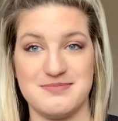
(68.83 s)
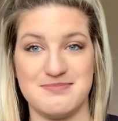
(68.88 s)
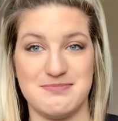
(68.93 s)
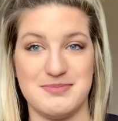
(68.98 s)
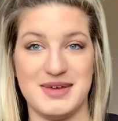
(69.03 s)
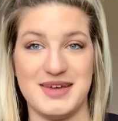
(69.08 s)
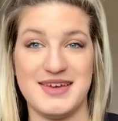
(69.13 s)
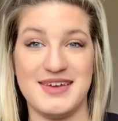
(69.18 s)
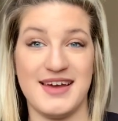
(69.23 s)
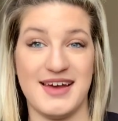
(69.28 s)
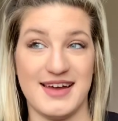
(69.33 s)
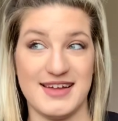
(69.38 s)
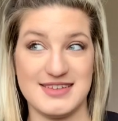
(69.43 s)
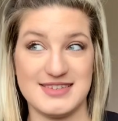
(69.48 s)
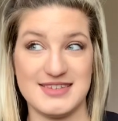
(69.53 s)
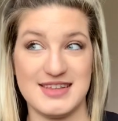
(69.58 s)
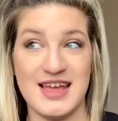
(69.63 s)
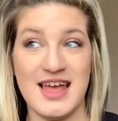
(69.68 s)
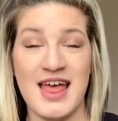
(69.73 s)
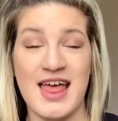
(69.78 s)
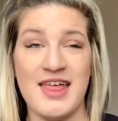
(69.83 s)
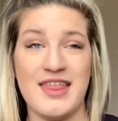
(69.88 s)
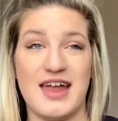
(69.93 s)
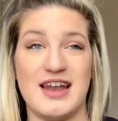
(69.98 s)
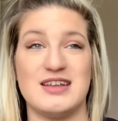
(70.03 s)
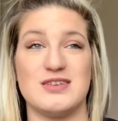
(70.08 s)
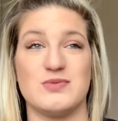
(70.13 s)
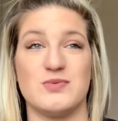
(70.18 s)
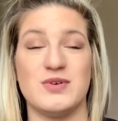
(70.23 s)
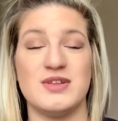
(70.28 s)
because that
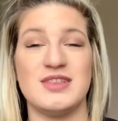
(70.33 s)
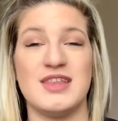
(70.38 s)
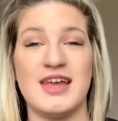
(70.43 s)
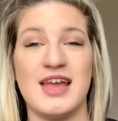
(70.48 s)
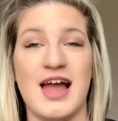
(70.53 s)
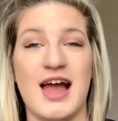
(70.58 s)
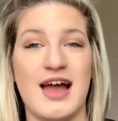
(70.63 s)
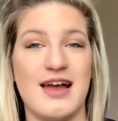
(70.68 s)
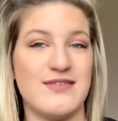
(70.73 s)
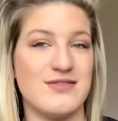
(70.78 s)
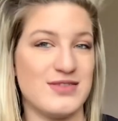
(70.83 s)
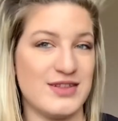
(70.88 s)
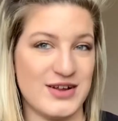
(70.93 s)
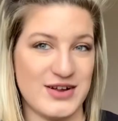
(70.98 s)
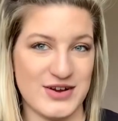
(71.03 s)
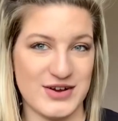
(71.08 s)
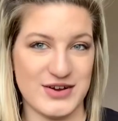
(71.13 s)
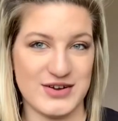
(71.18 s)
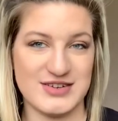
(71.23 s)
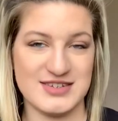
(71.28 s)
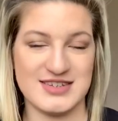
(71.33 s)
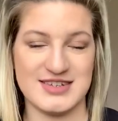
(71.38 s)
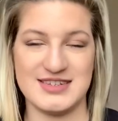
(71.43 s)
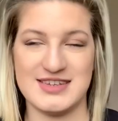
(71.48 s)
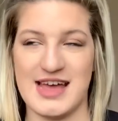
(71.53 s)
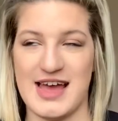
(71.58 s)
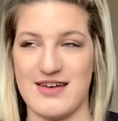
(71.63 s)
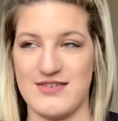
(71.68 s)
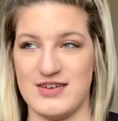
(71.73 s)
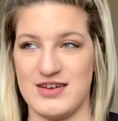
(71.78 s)
is one thing I have learned since
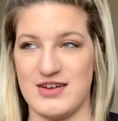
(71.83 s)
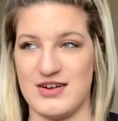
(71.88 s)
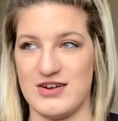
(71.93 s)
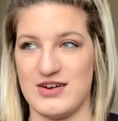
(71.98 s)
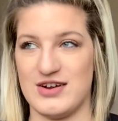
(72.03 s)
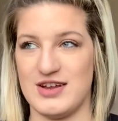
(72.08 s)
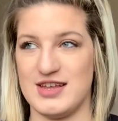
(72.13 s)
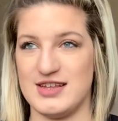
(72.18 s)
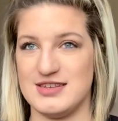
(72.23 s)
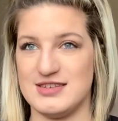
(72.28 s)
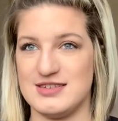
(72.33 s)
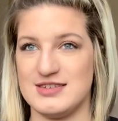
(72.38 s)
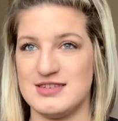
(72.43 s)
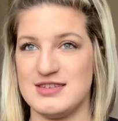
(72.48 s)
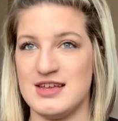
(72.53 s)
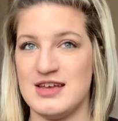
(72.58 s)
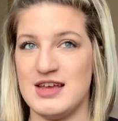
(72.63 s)
having her, is